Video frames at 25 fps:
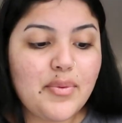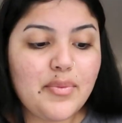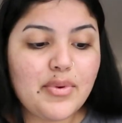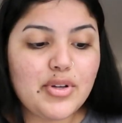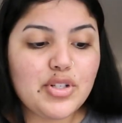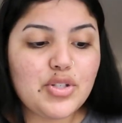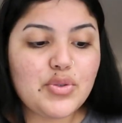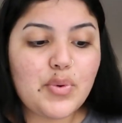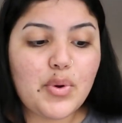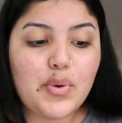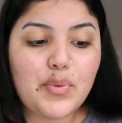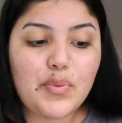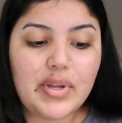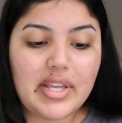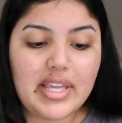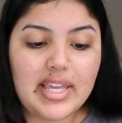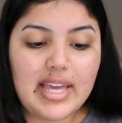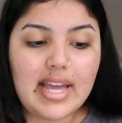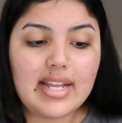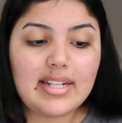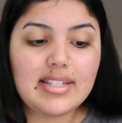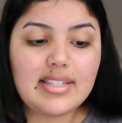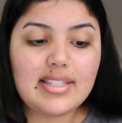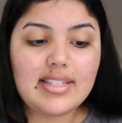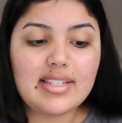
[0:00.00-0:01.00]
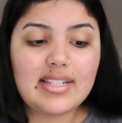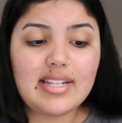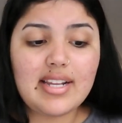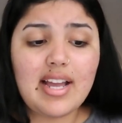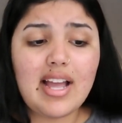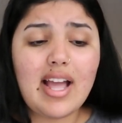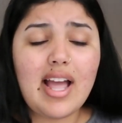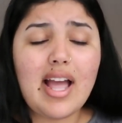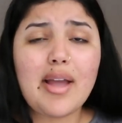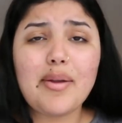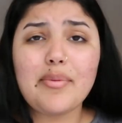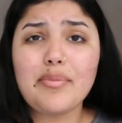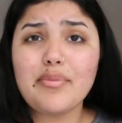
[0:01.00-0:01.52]
which one we get.
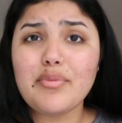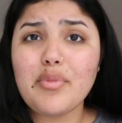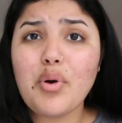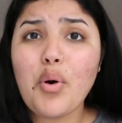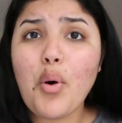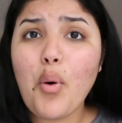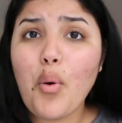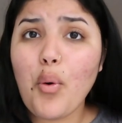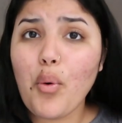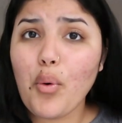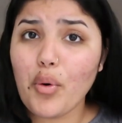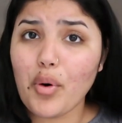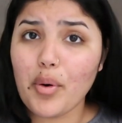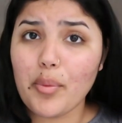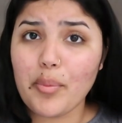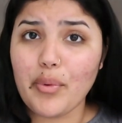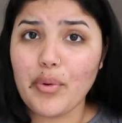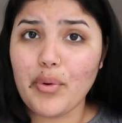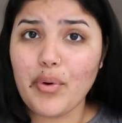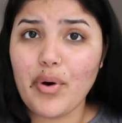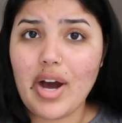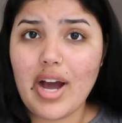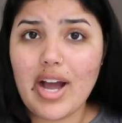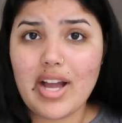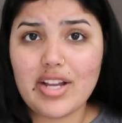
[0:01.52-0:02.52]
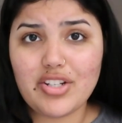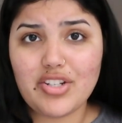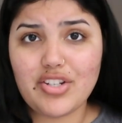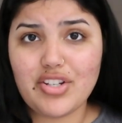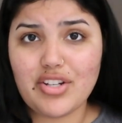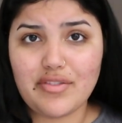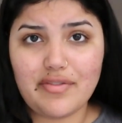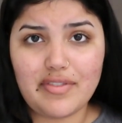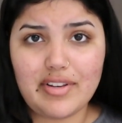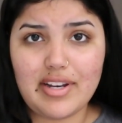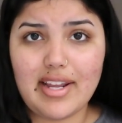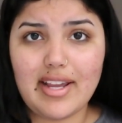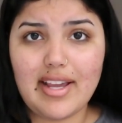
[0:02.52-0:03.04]
I'm horrible at
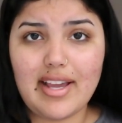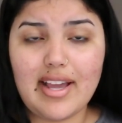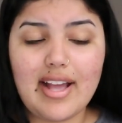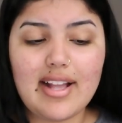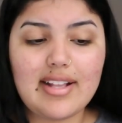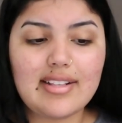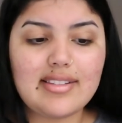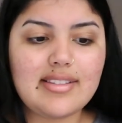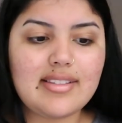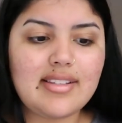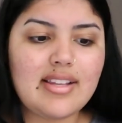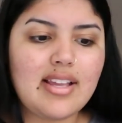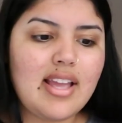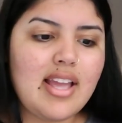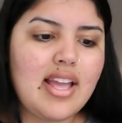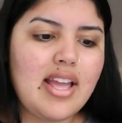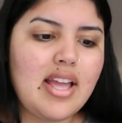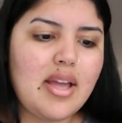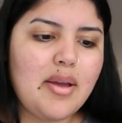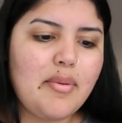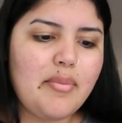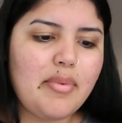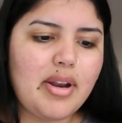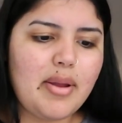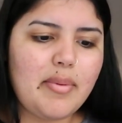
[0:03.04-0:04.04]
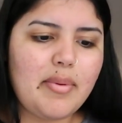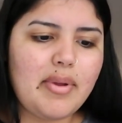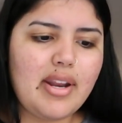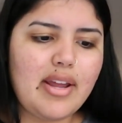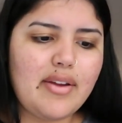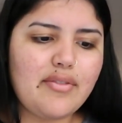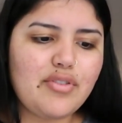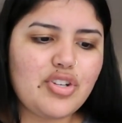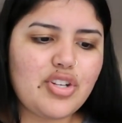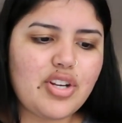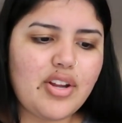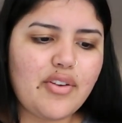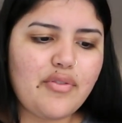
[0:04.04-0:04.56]
shuffling, guys. But I mean,
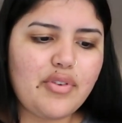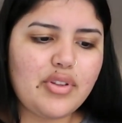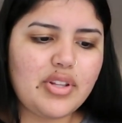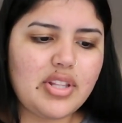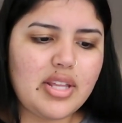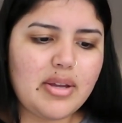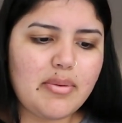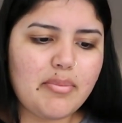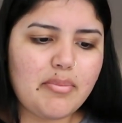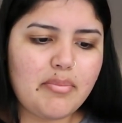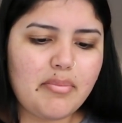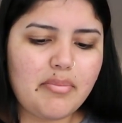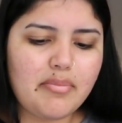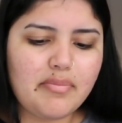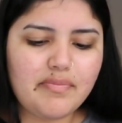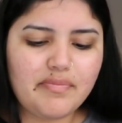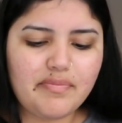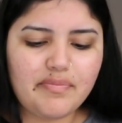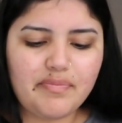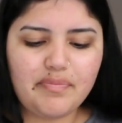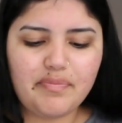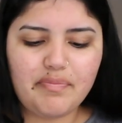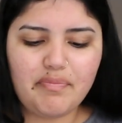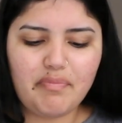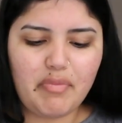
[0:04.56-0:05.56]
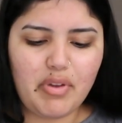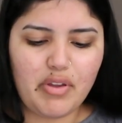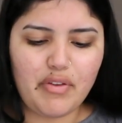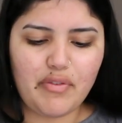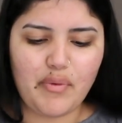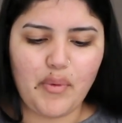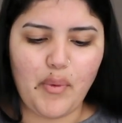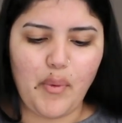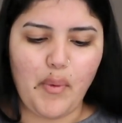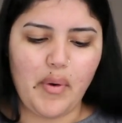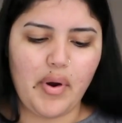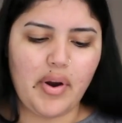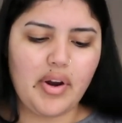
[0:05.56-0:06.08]
I've shuffled them
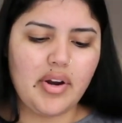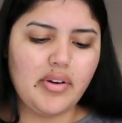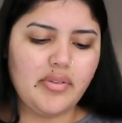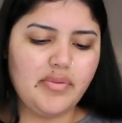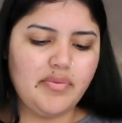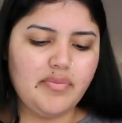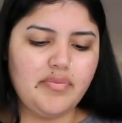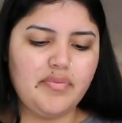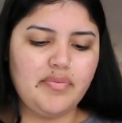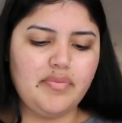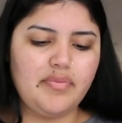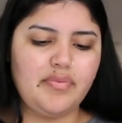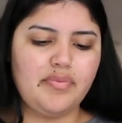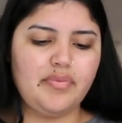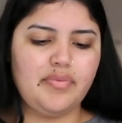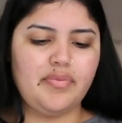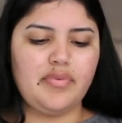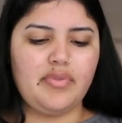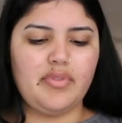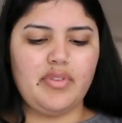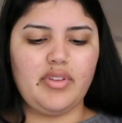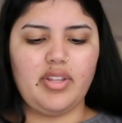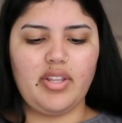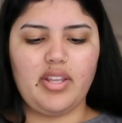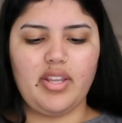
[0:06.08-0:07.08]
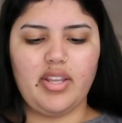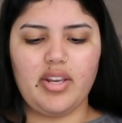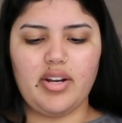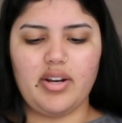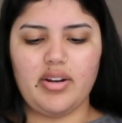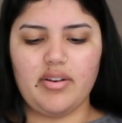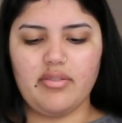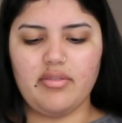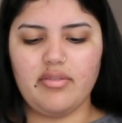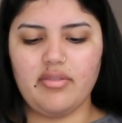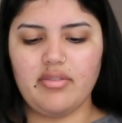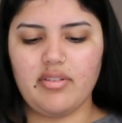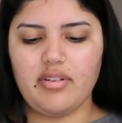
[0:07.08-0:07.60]
before. You
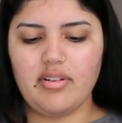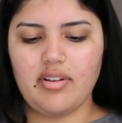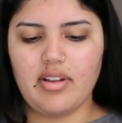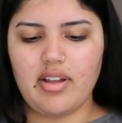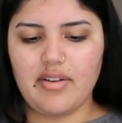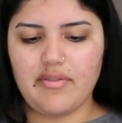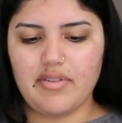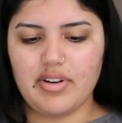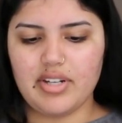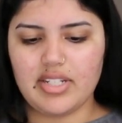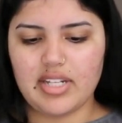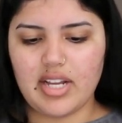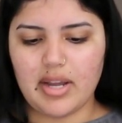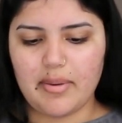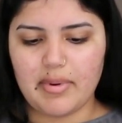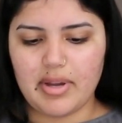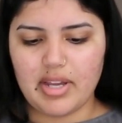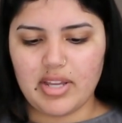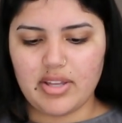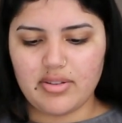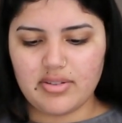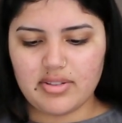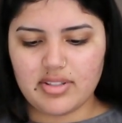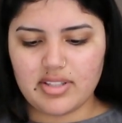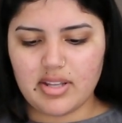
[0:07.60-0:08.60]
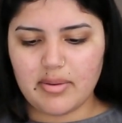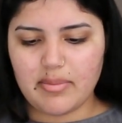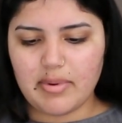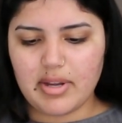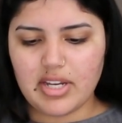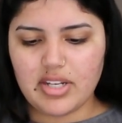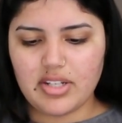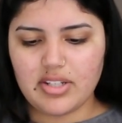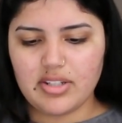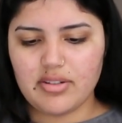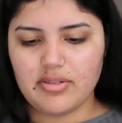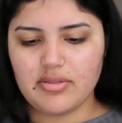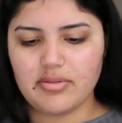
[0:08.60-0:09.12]
know, every time I use them,
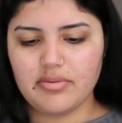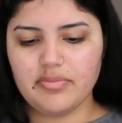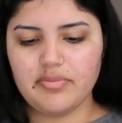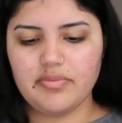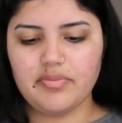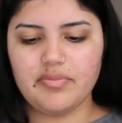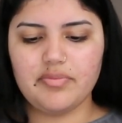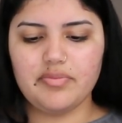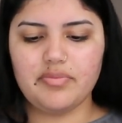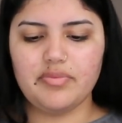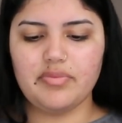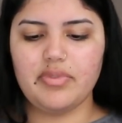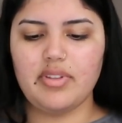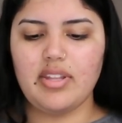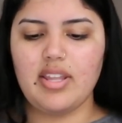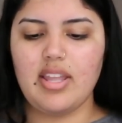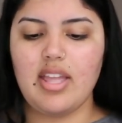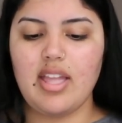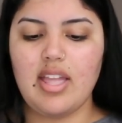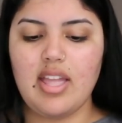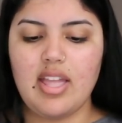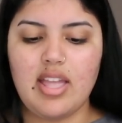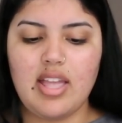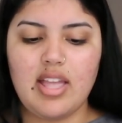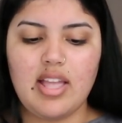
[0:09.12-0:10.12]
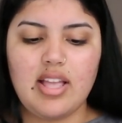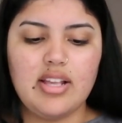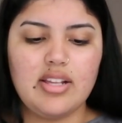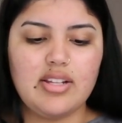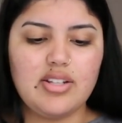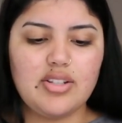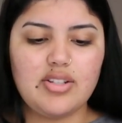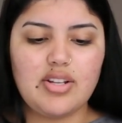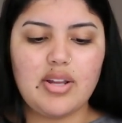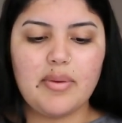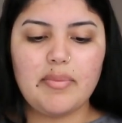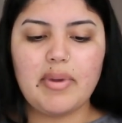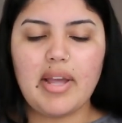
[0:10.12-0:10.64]
I do.
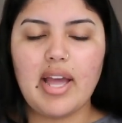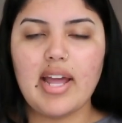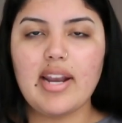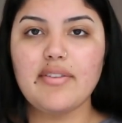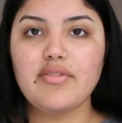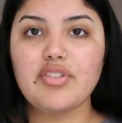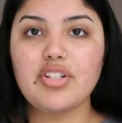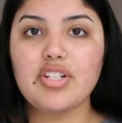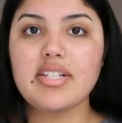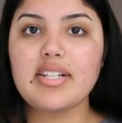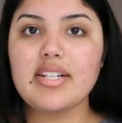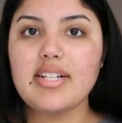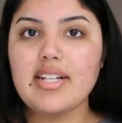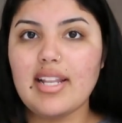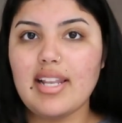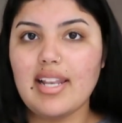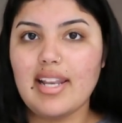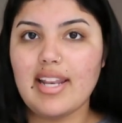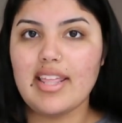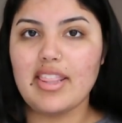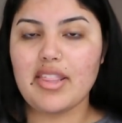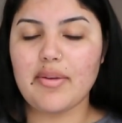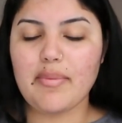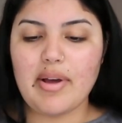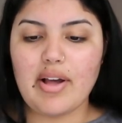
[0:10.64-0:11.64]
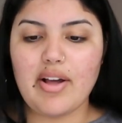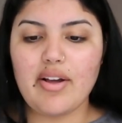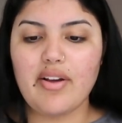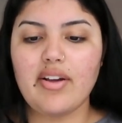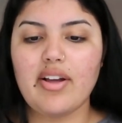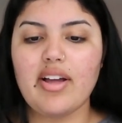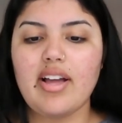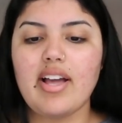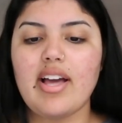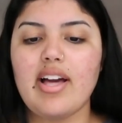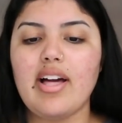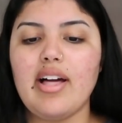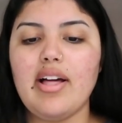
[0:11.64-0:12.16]
So I'm kind of just gonna lay them
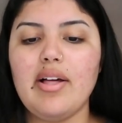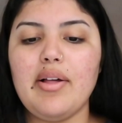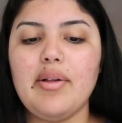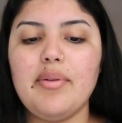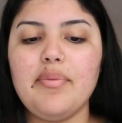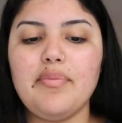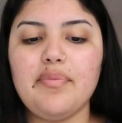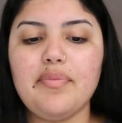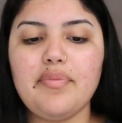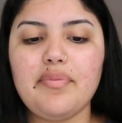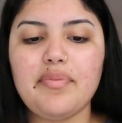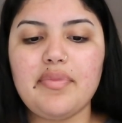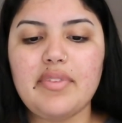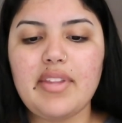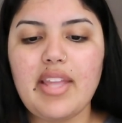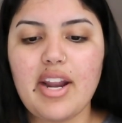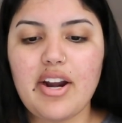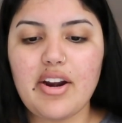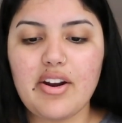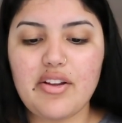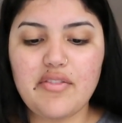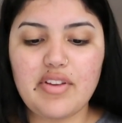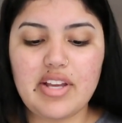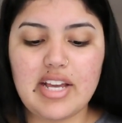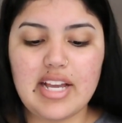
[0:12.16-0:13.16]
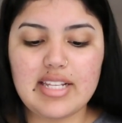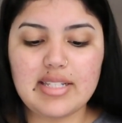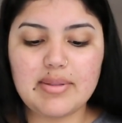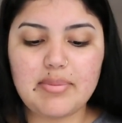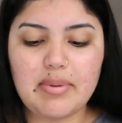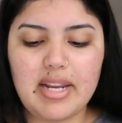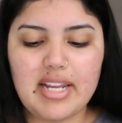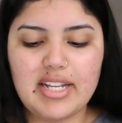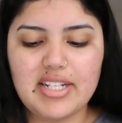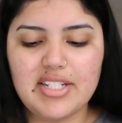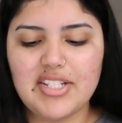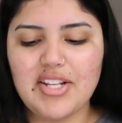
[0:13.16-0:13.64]
out. Um, I don't know if you guys play